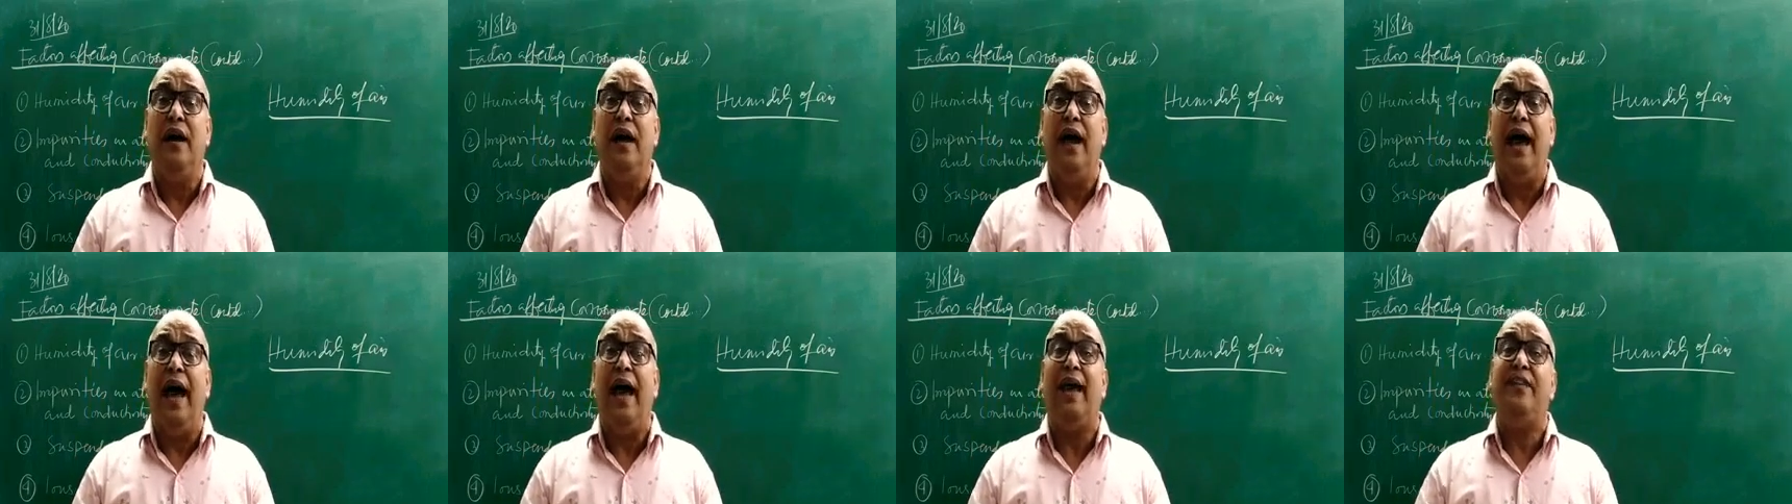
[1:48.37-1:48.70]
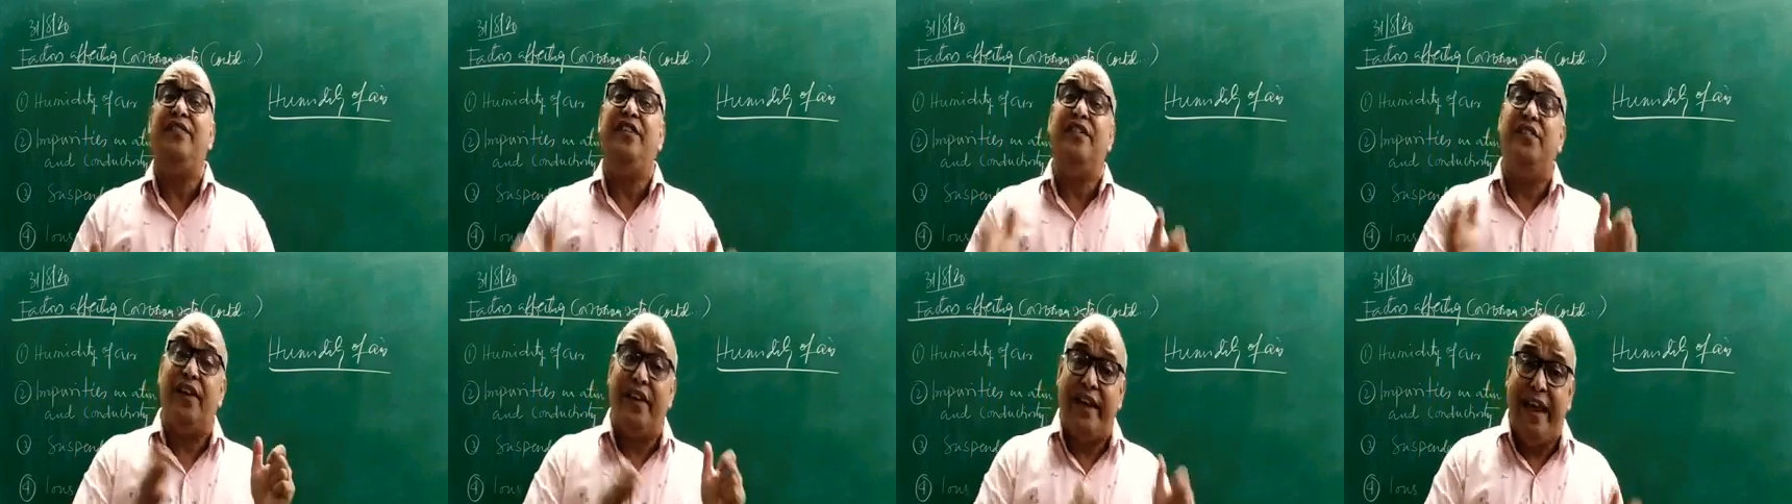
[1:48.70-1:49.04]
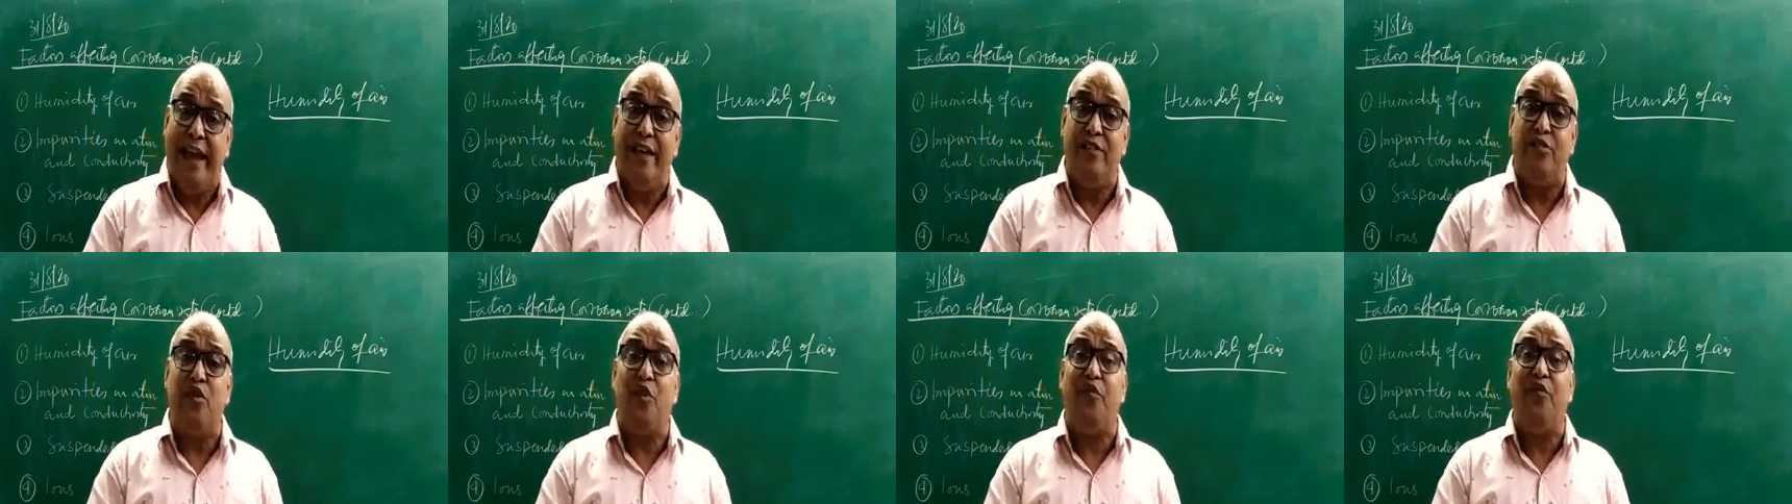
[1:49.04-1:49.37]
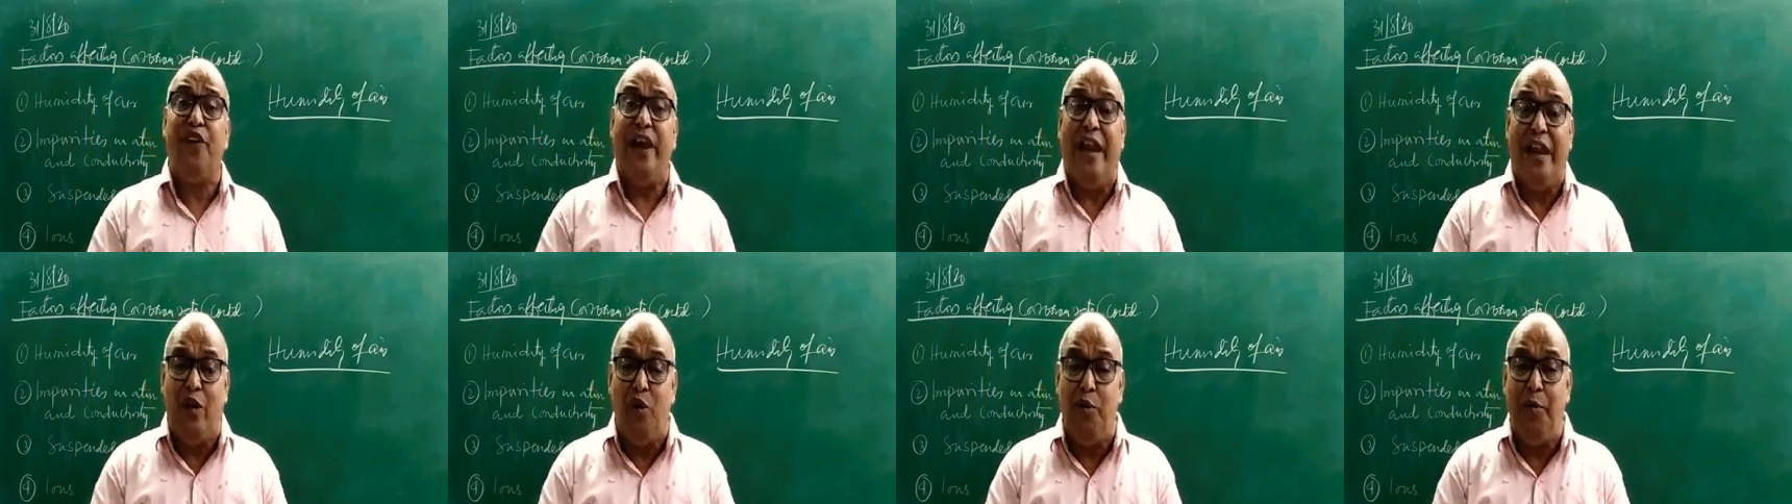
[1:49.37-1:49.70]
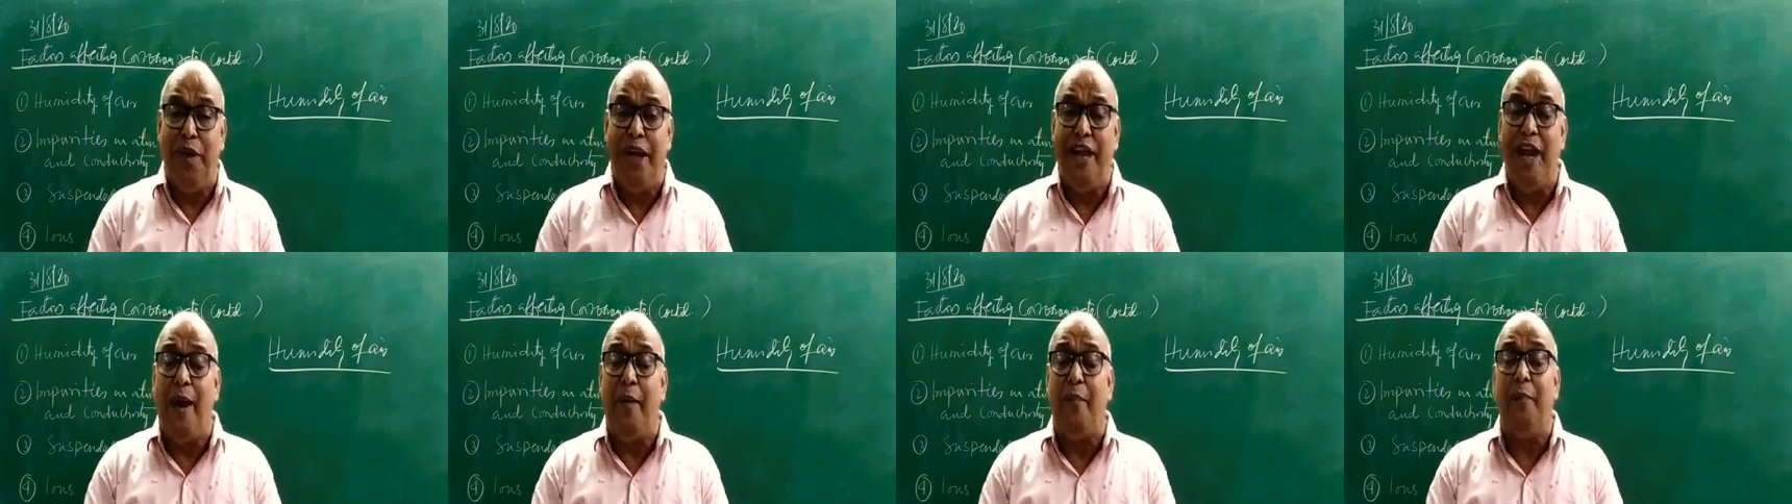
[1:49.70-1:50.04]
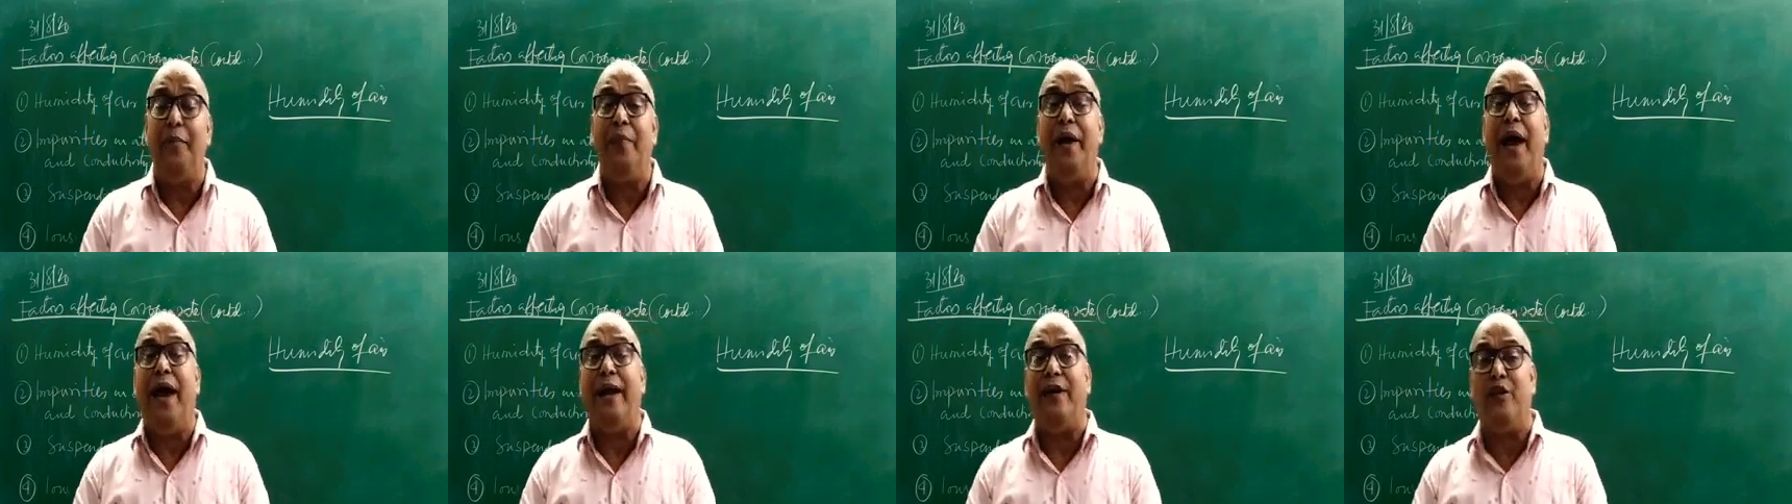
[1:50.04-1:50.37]
as in the case of aluminum
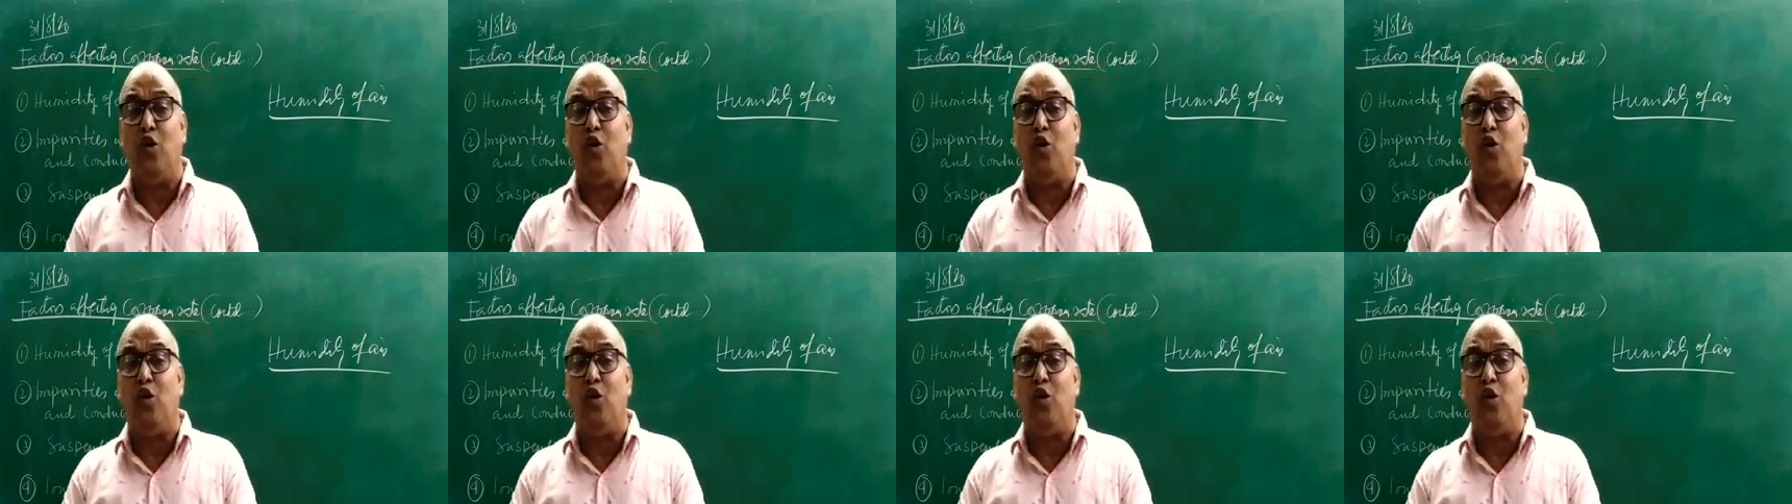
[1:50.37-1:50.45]
and